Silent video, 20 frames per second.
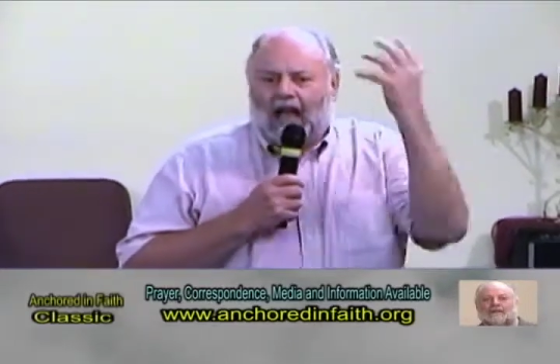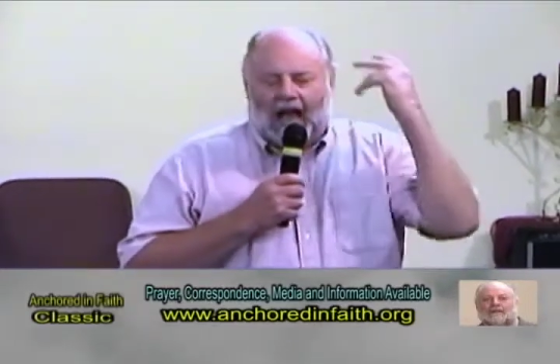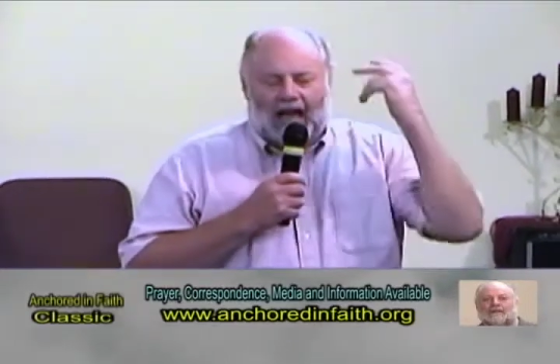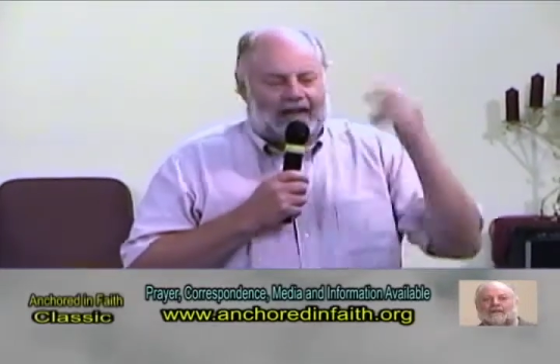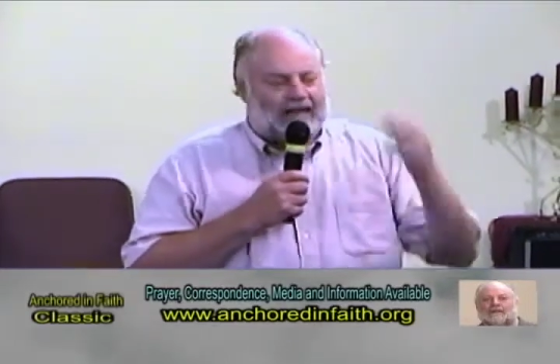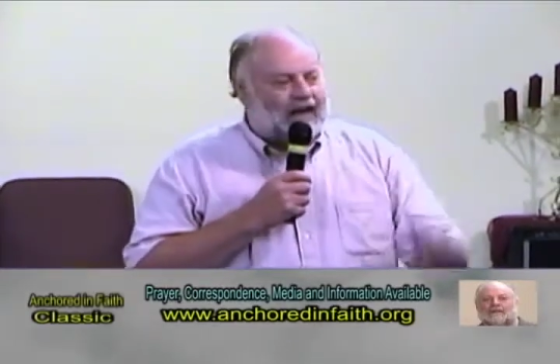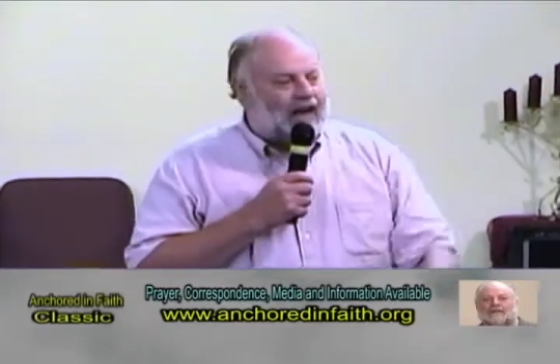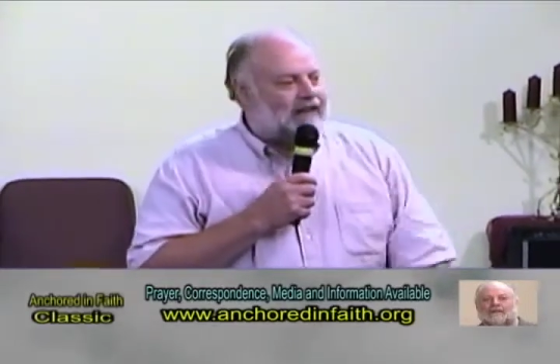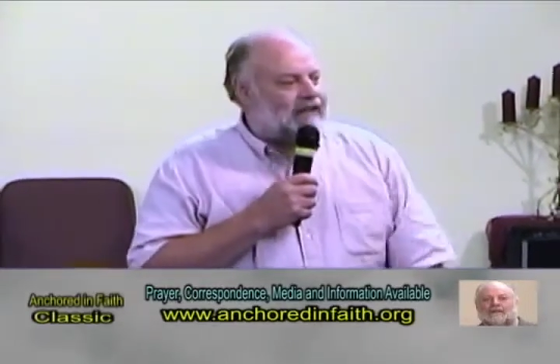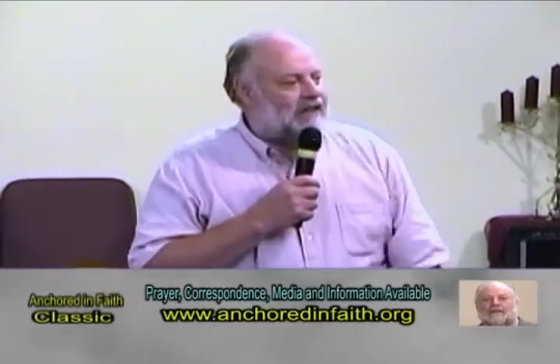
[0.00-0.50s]

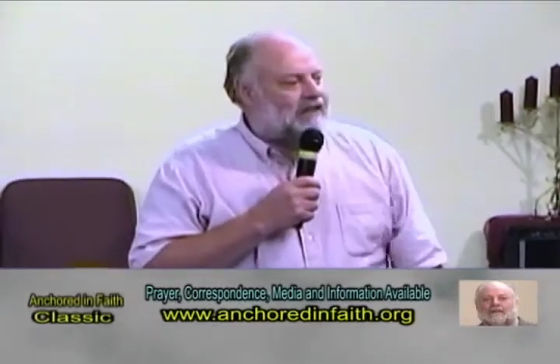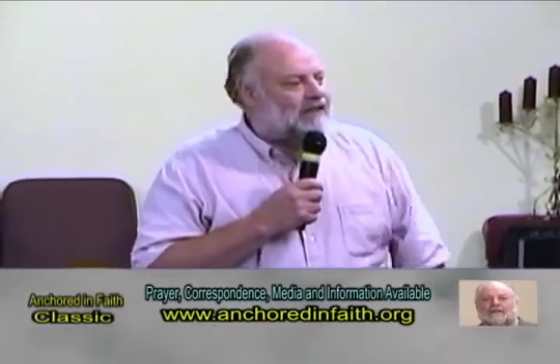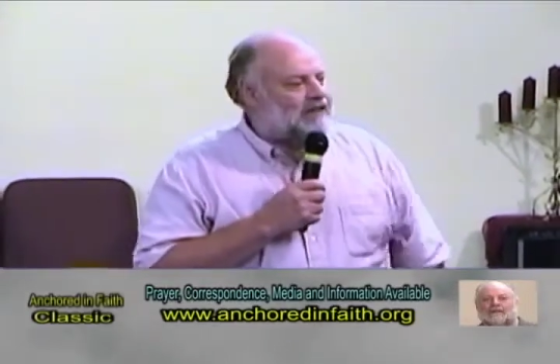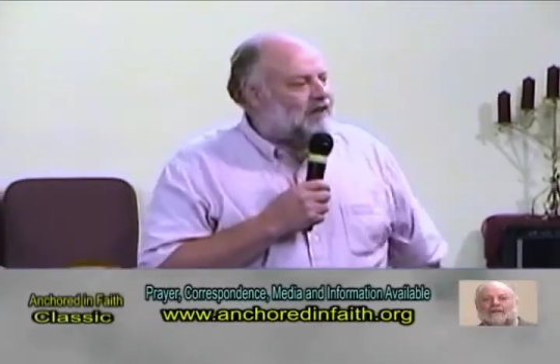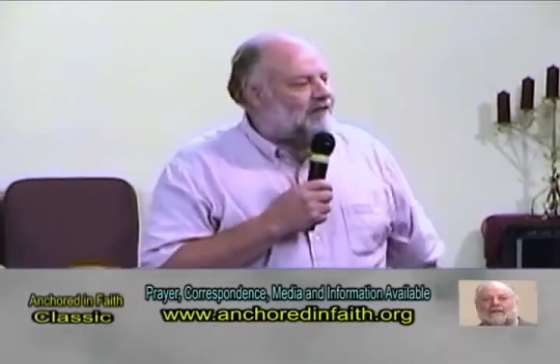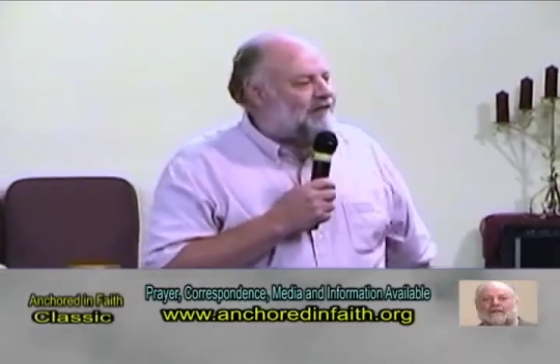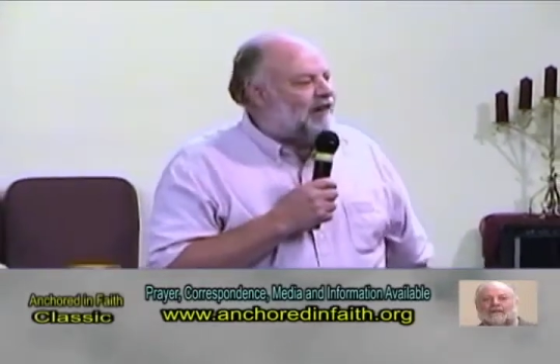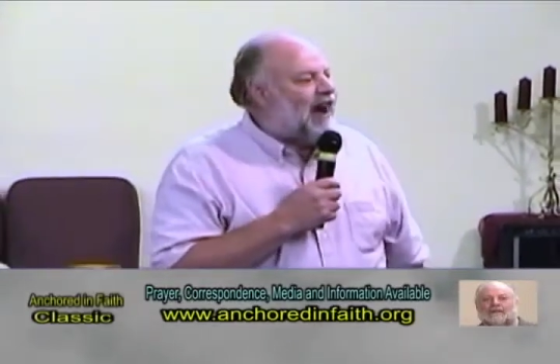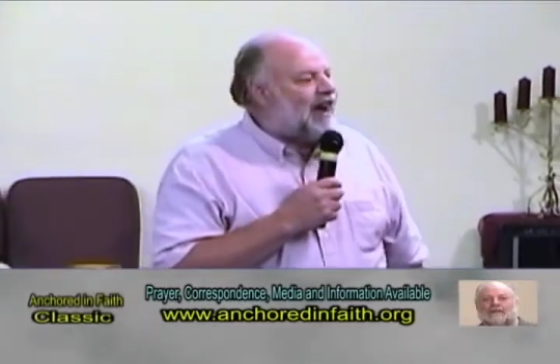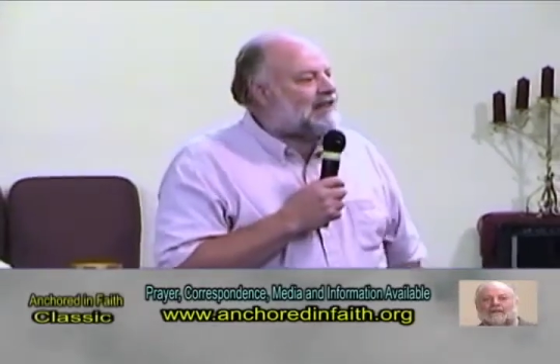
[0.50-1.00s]
and nothing's
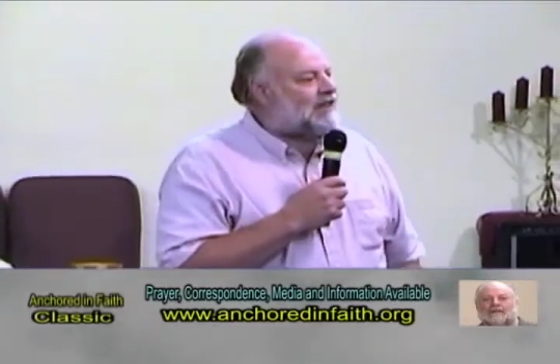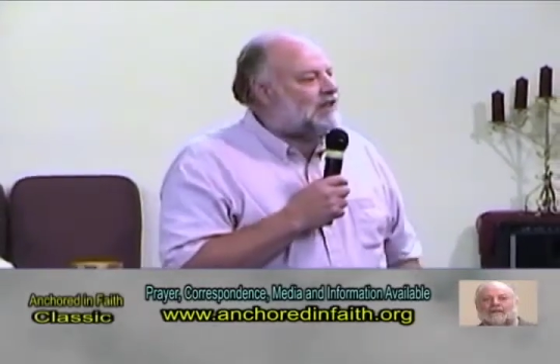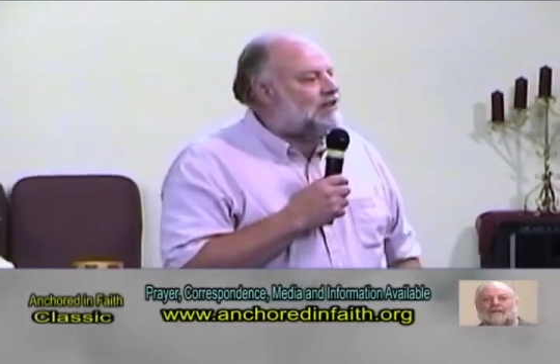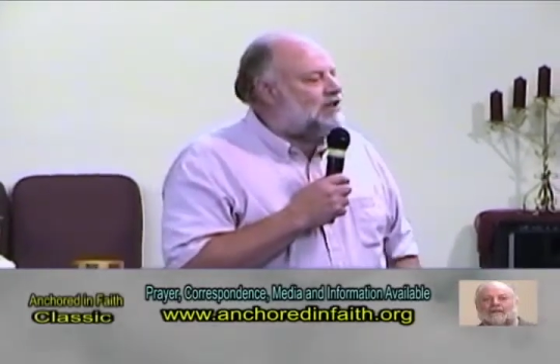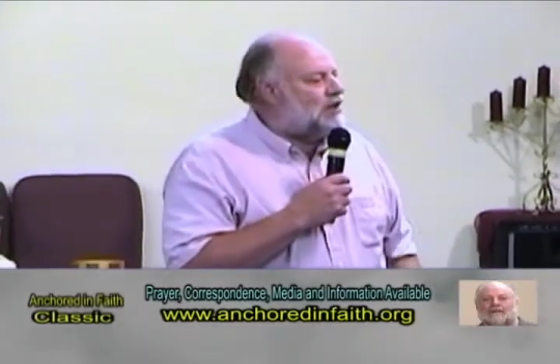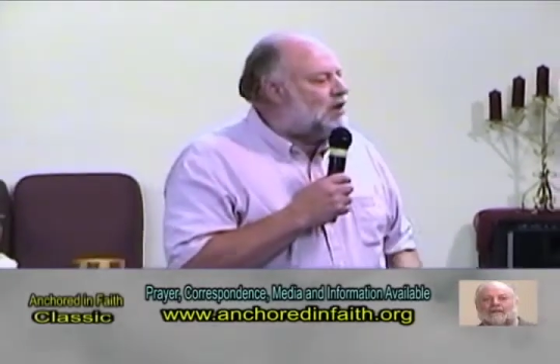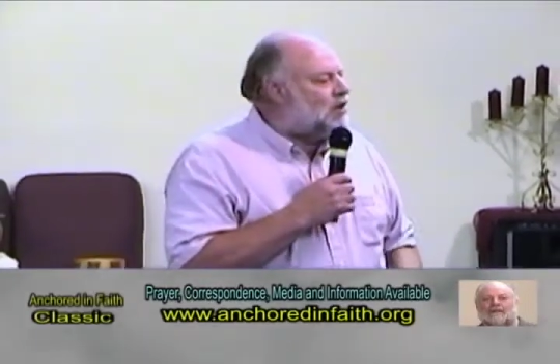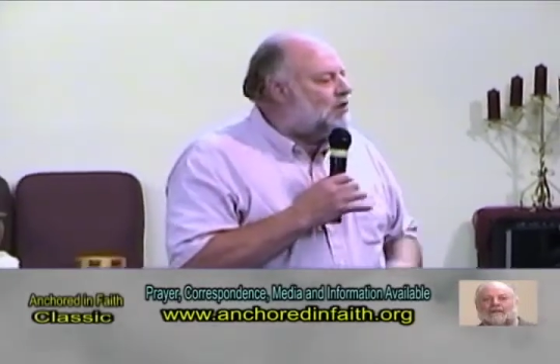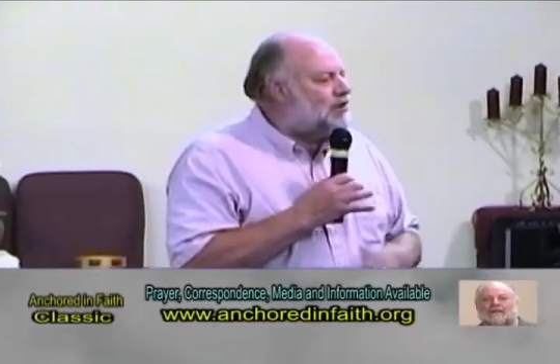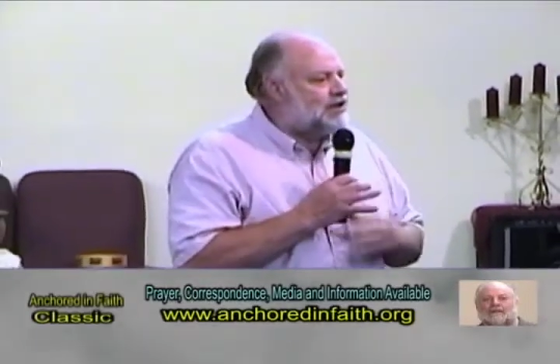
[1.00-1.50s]
affecting
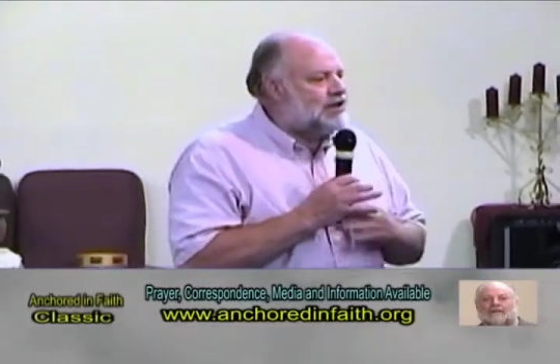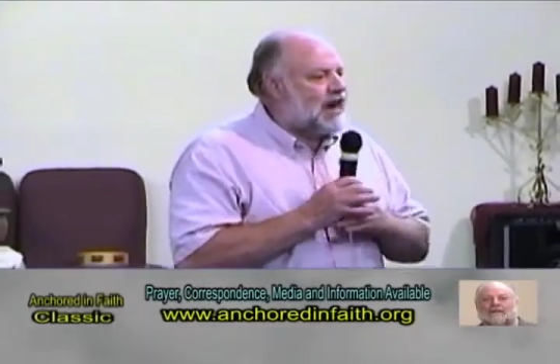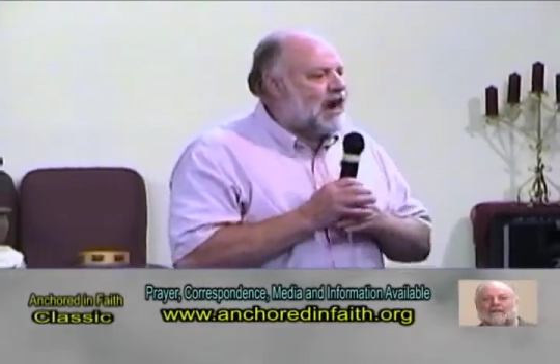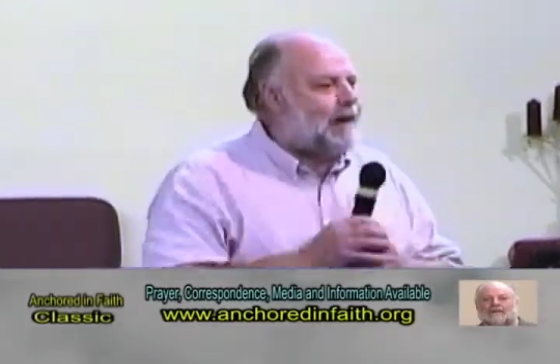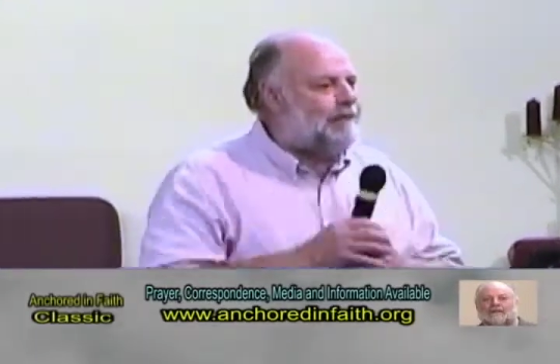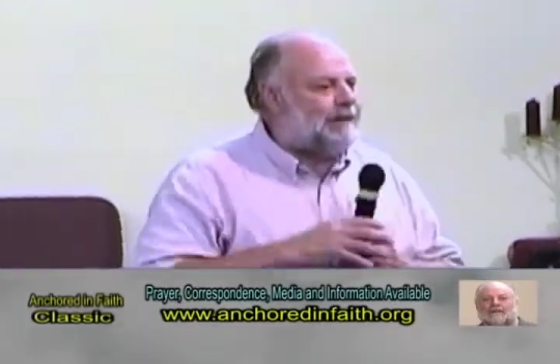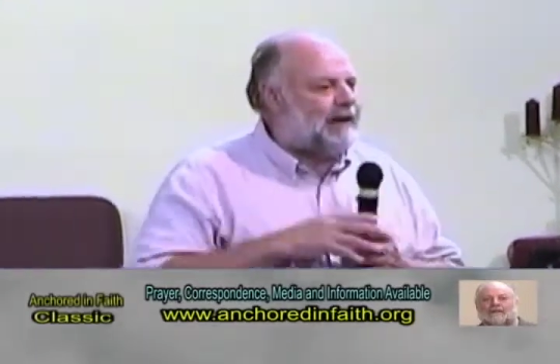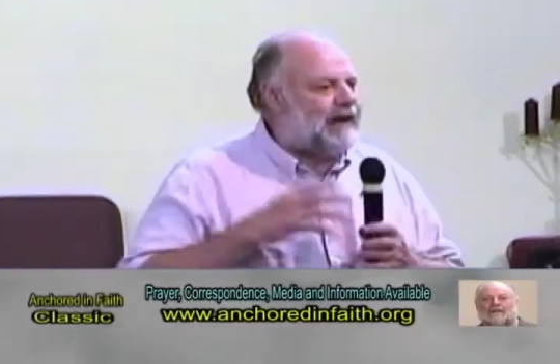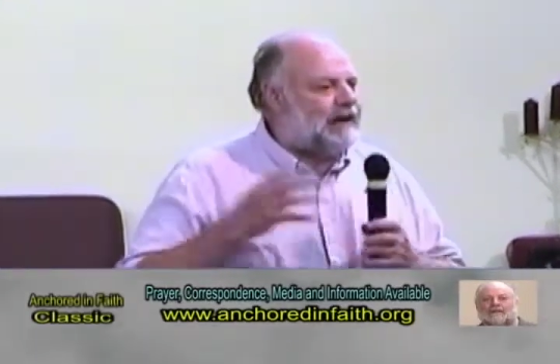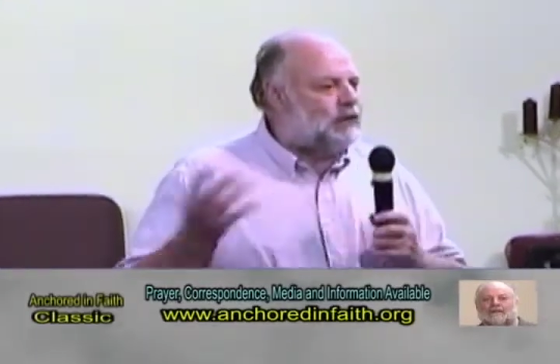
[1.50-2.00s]
you and you're
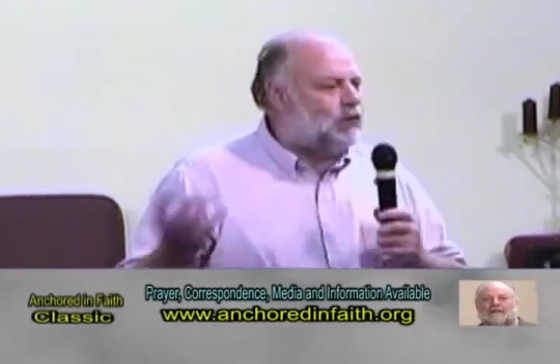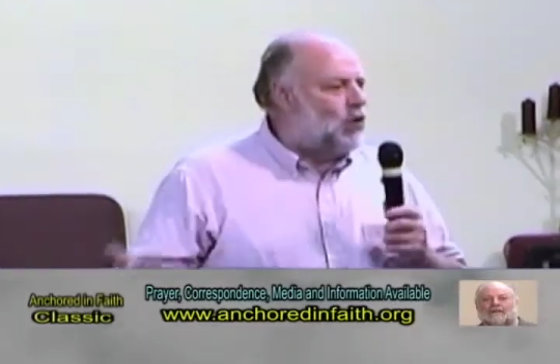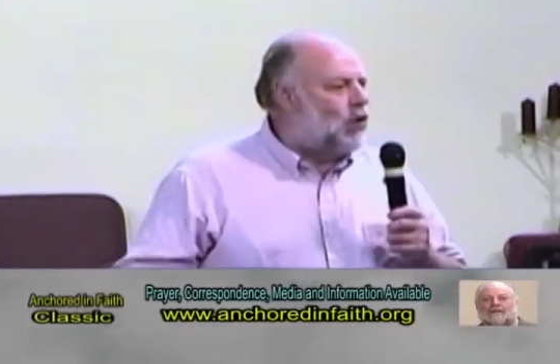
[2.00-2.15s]
not being